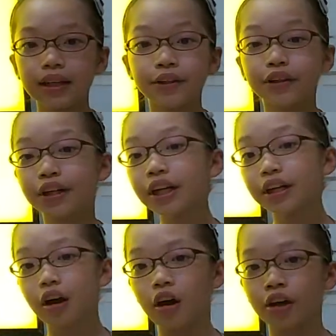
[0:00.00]
your
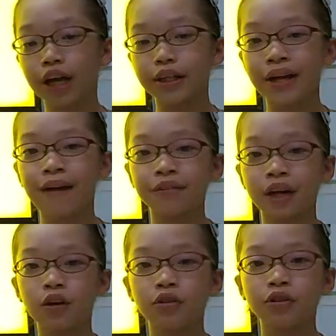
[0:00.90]
credit card, and you have to
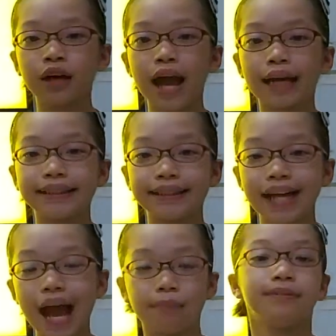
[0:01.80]
go to
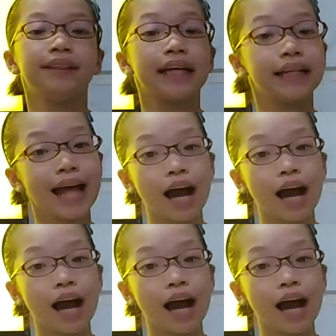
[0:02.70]
ATM to get it